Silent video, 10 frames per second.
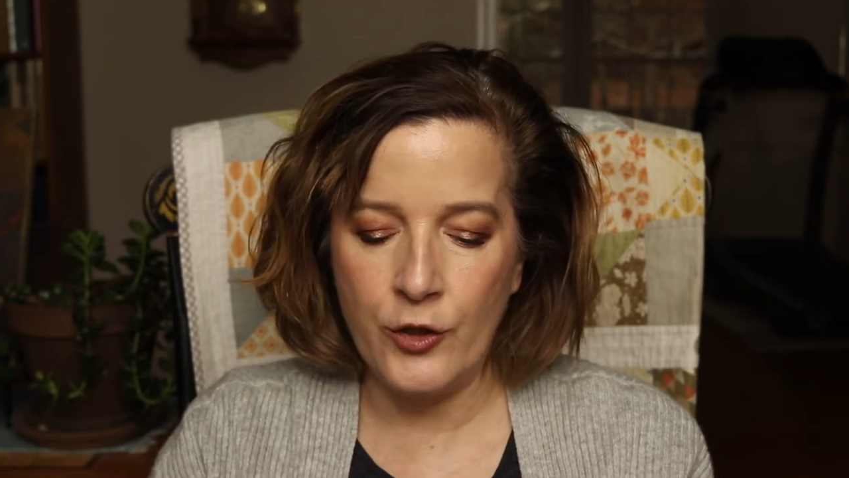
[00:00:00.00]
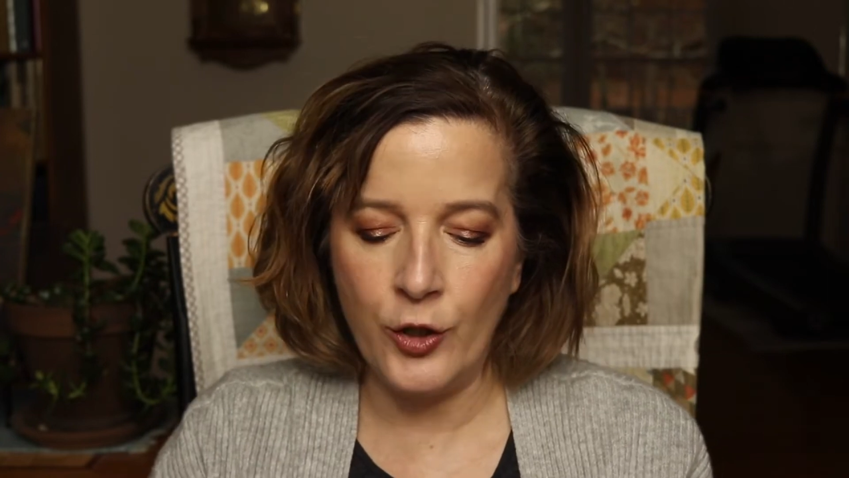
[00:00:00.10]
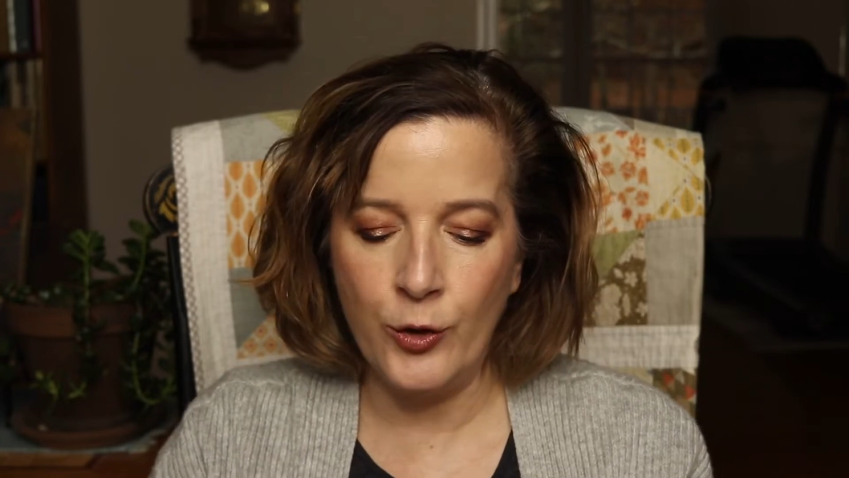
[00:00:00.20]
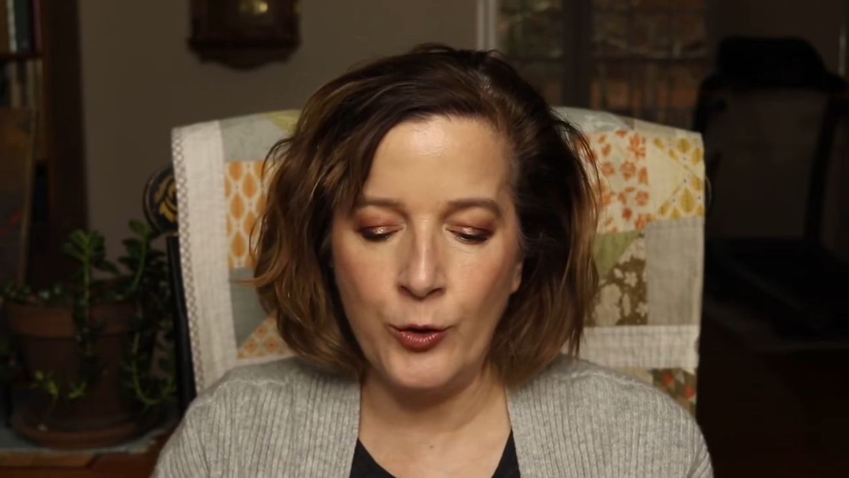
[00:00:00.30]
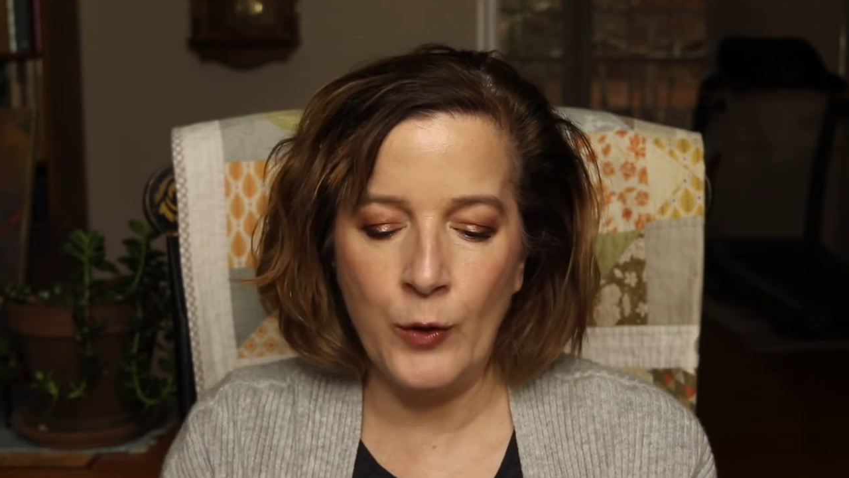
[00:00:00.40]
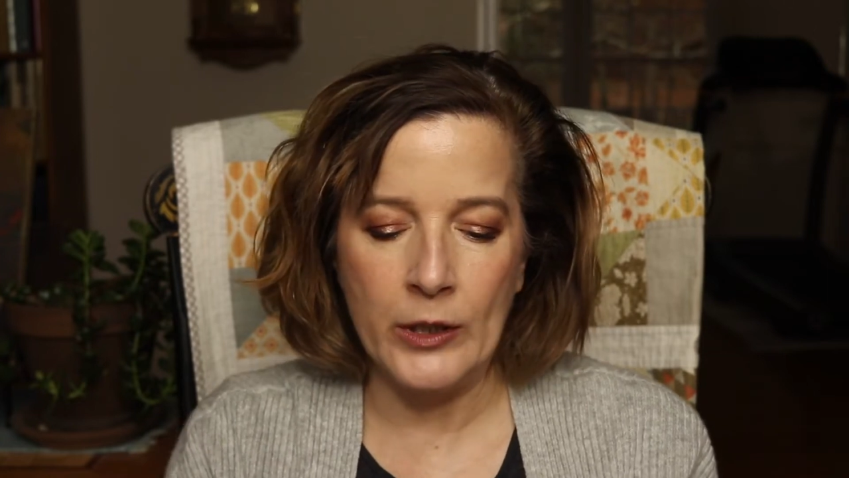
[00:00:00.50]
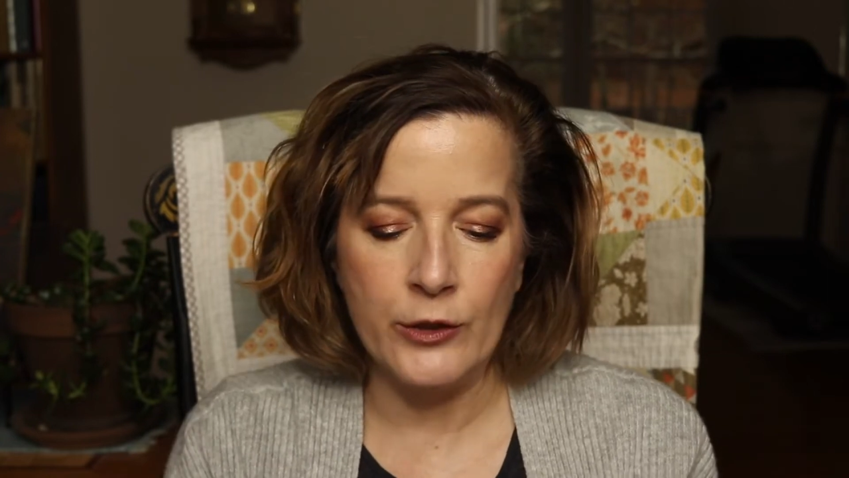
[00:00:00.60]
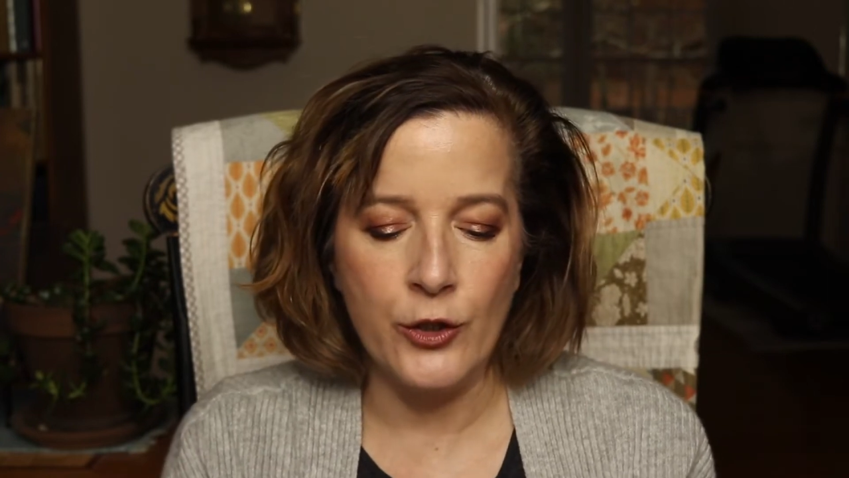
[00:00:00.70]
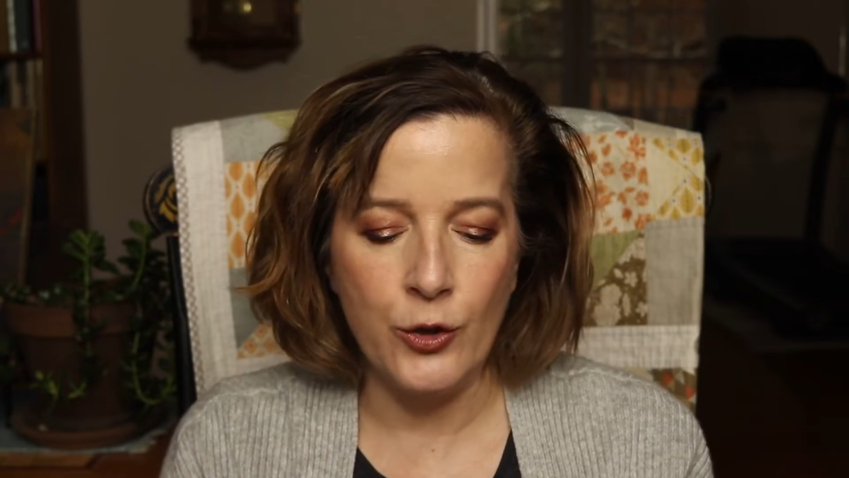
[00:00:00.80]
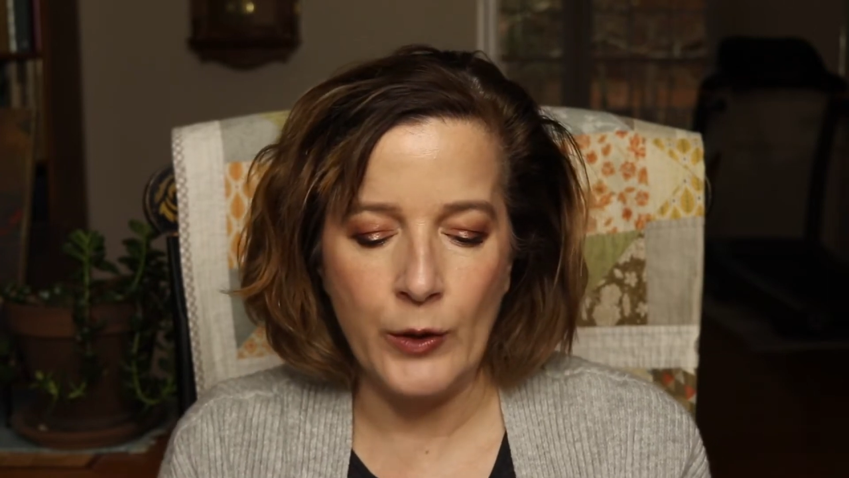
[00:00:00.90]
two
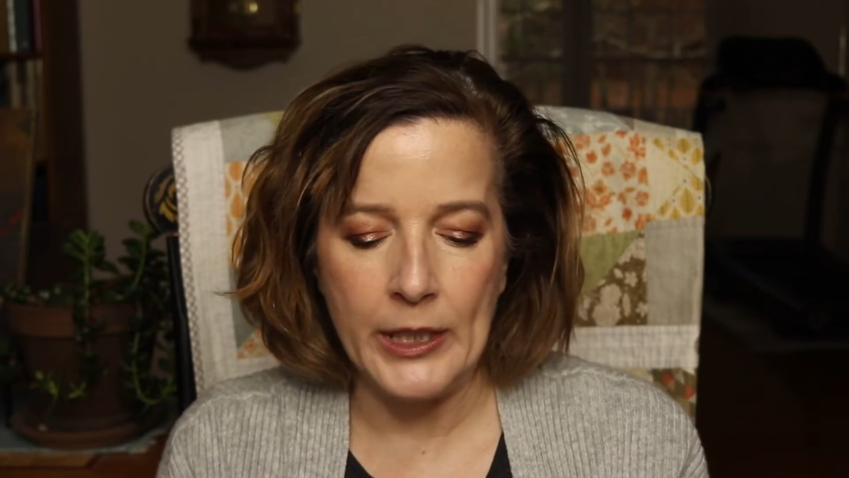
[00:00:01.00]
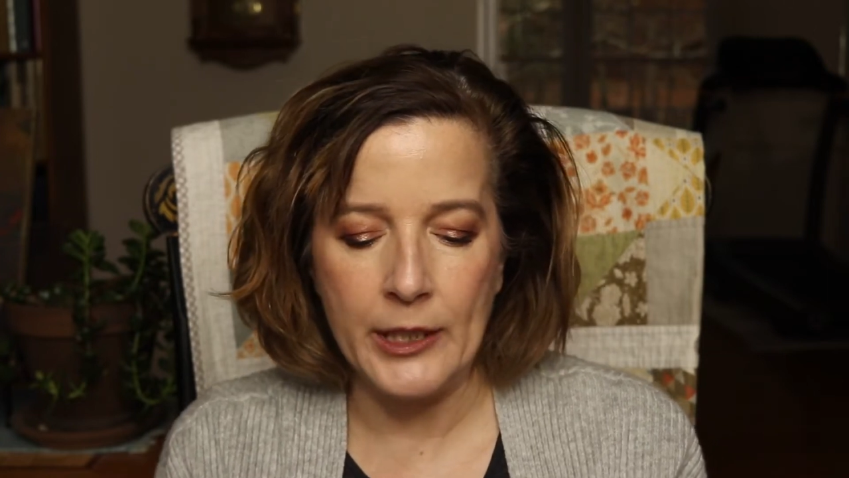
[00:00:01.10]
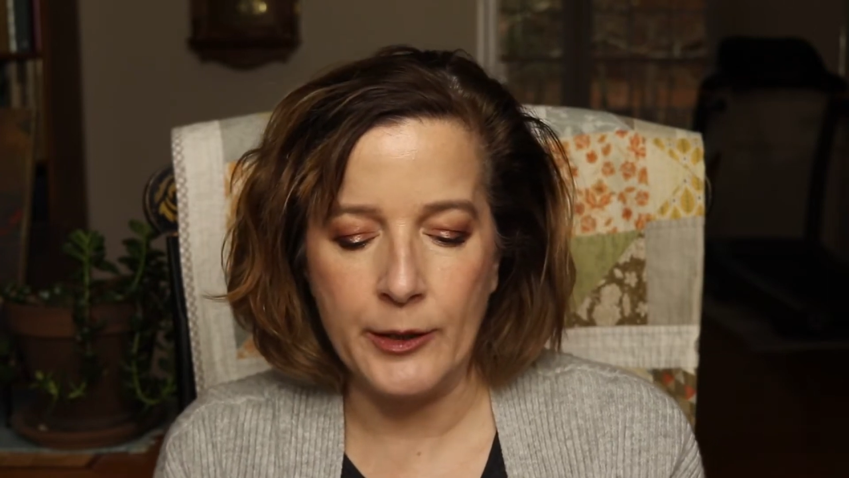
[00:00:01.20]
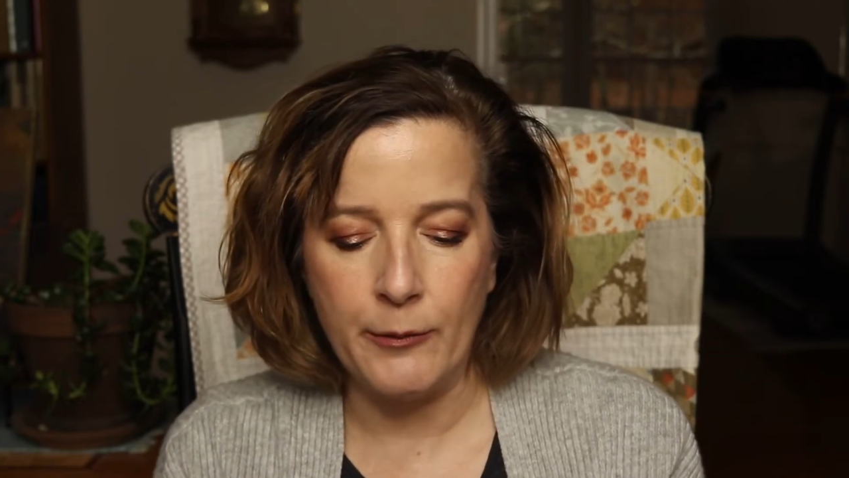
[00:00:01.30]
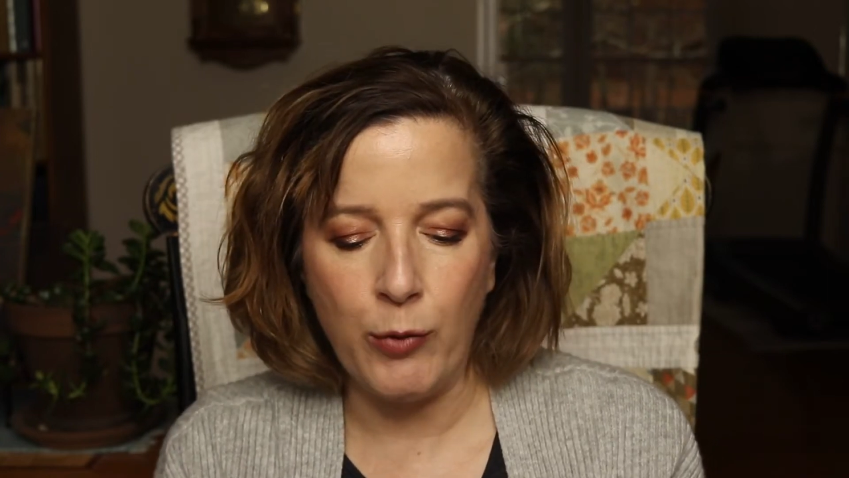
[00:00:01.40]
new in